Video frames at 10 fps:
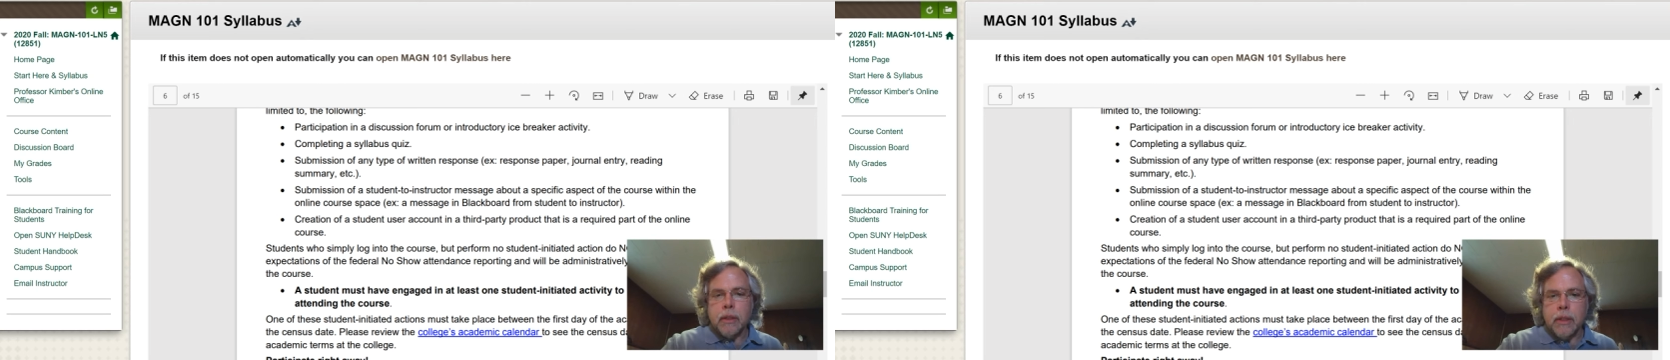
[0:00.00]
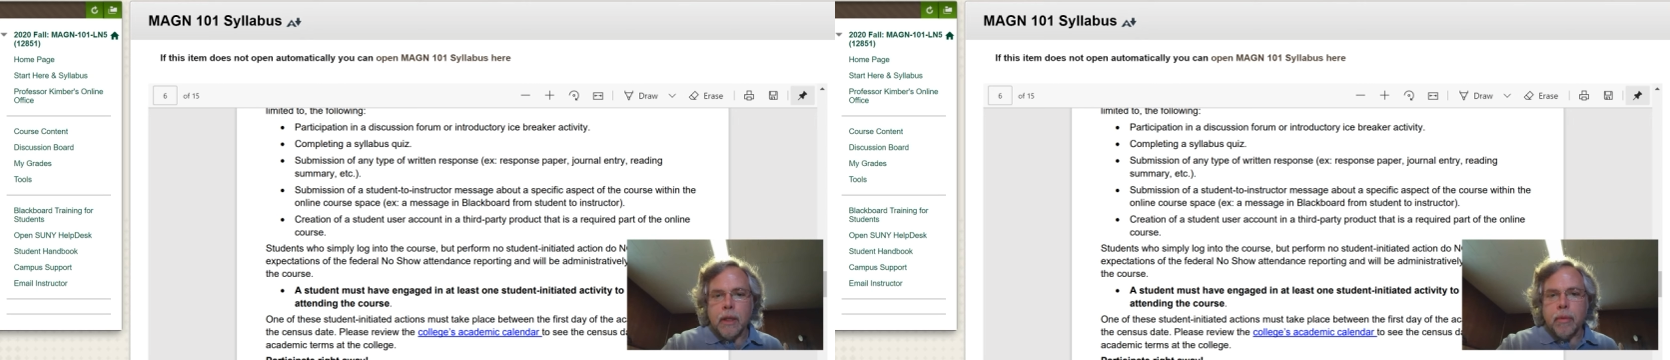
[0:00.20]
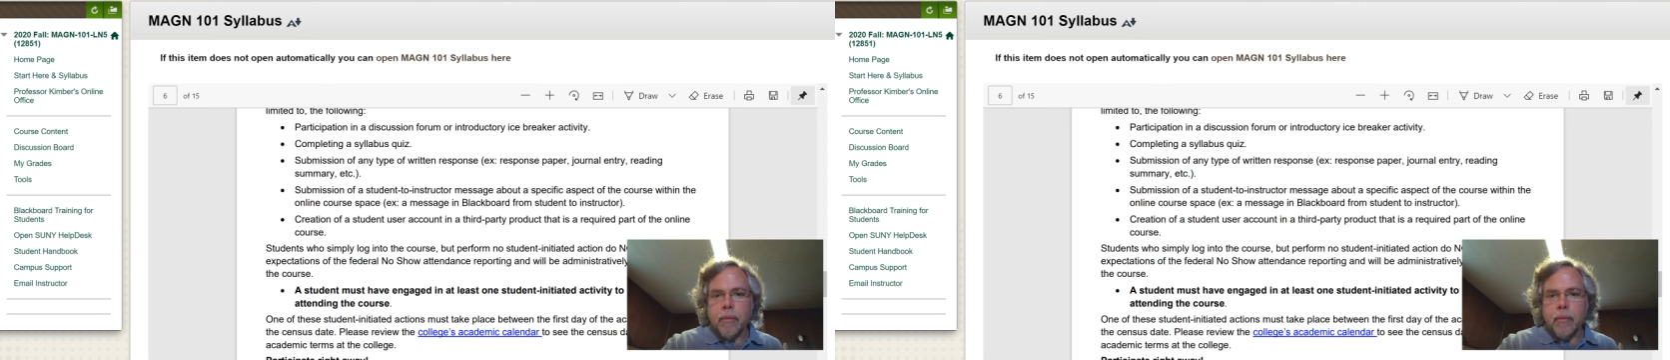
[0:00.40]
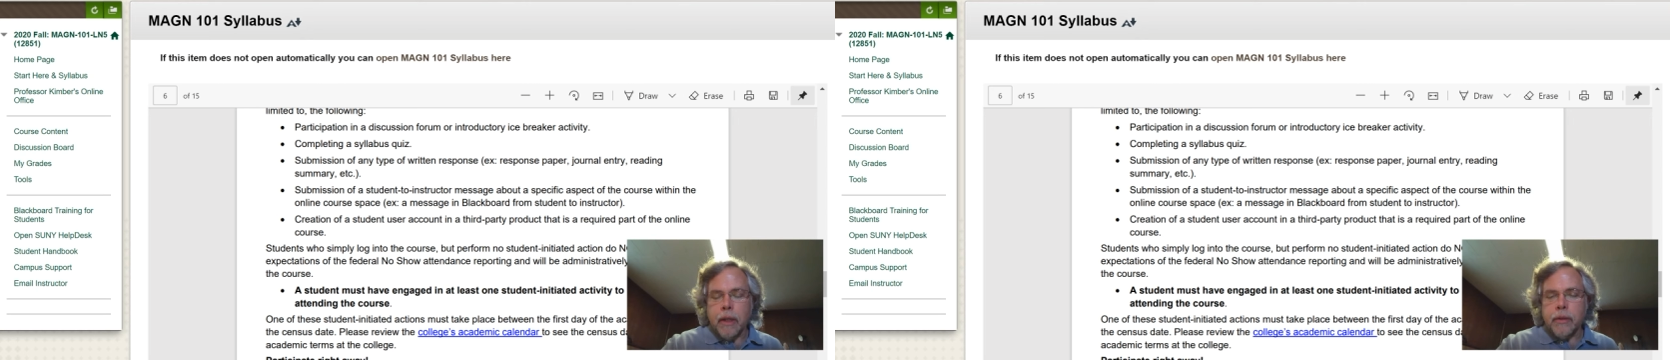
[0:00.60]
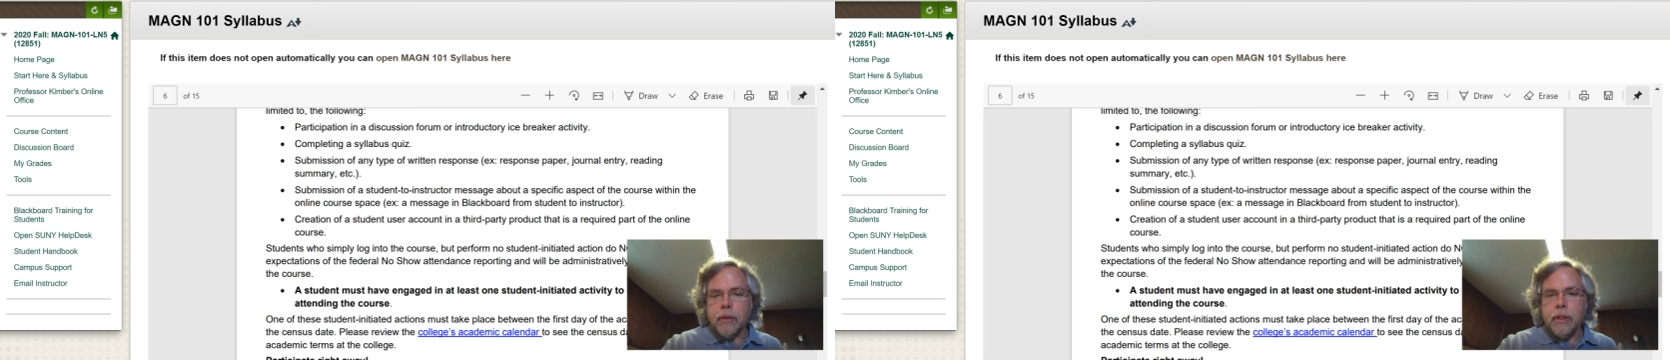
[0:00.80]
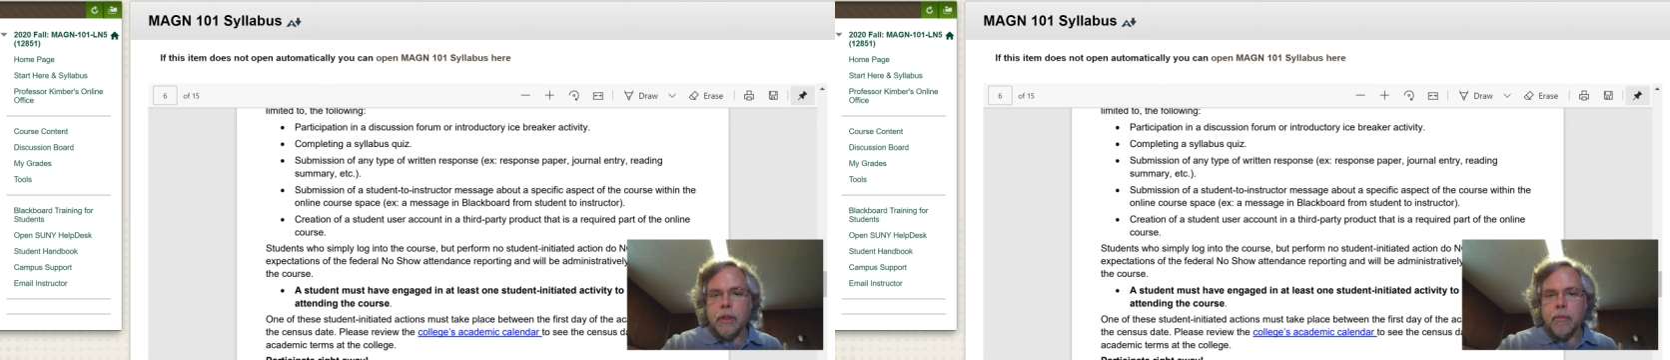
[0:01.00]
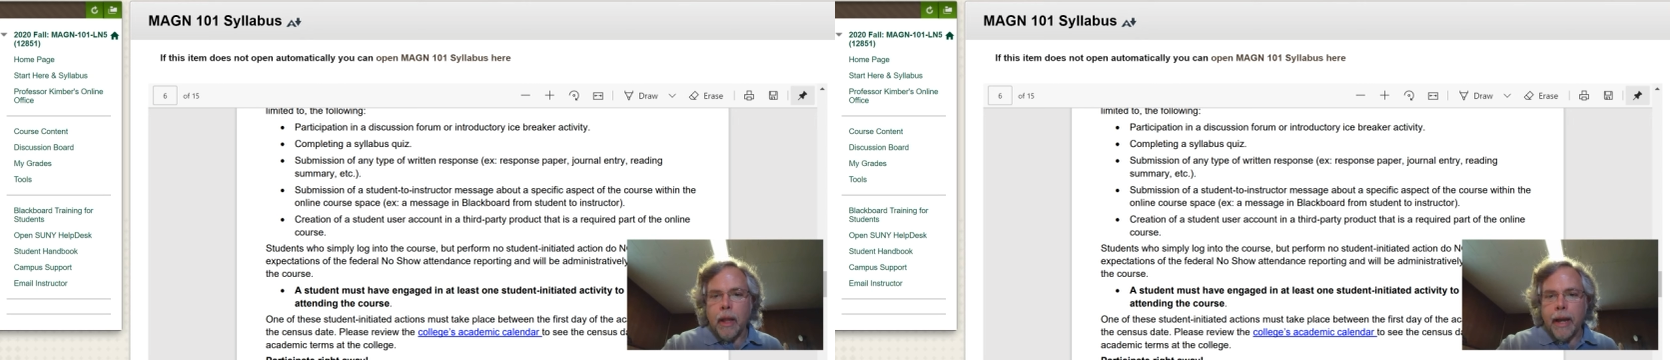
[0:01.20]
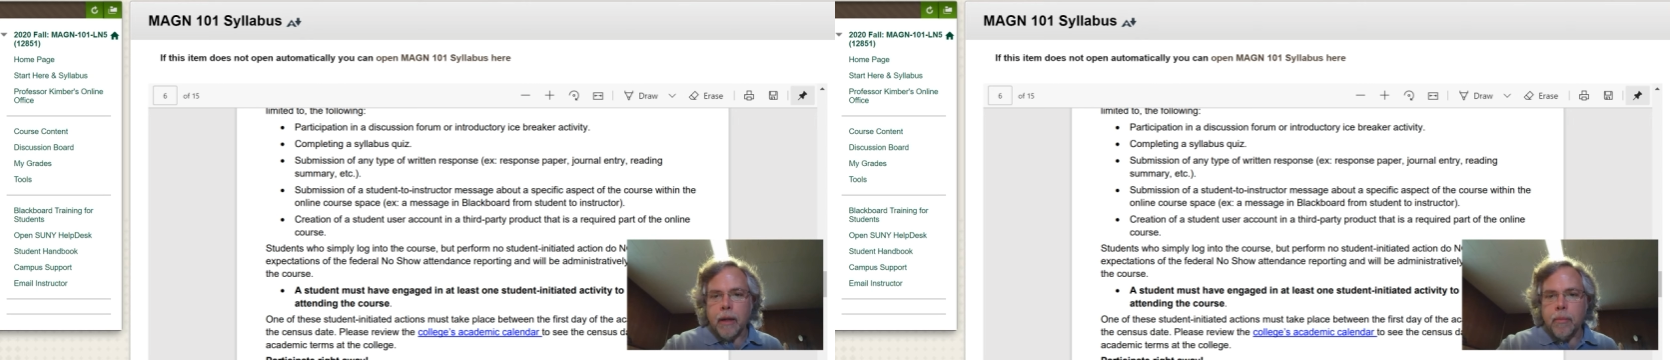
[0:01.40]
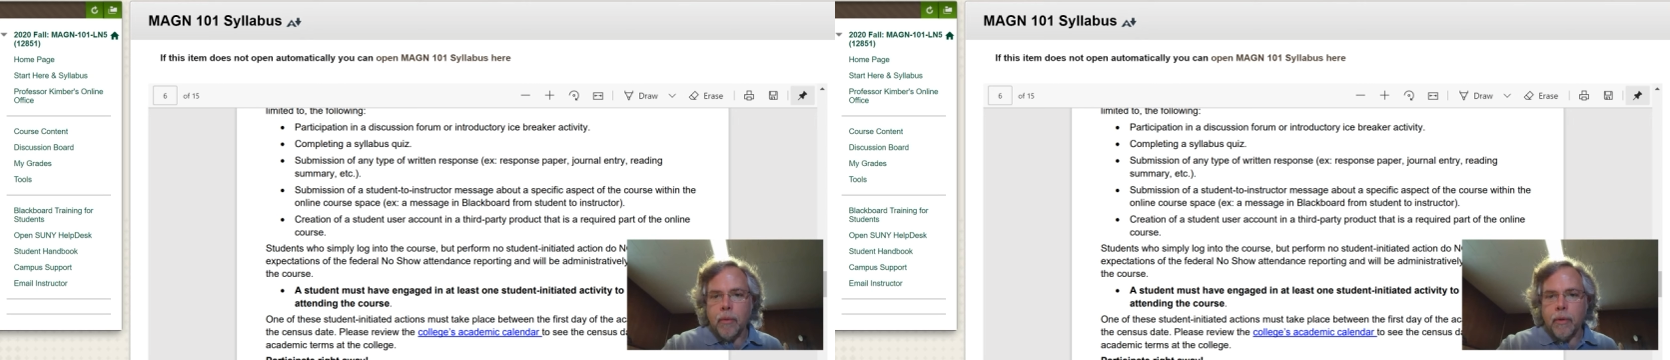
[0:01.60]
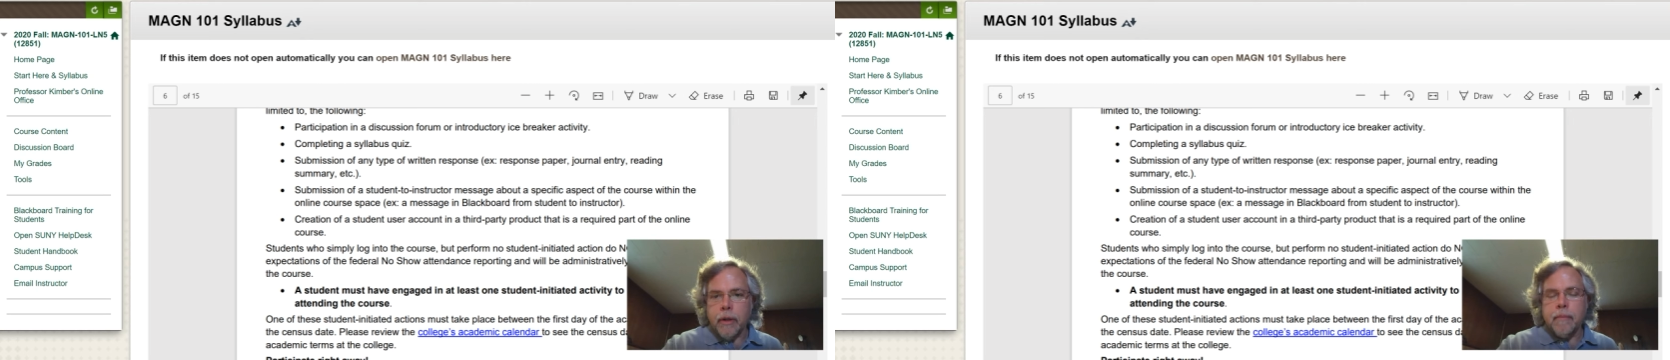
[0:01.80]
Example, a message in
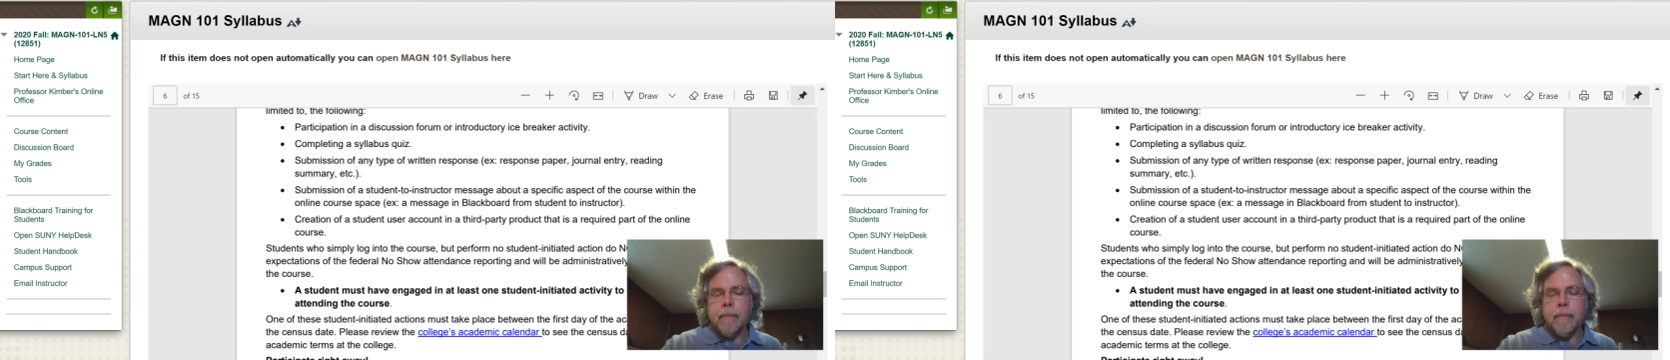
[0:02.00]
Blackboard.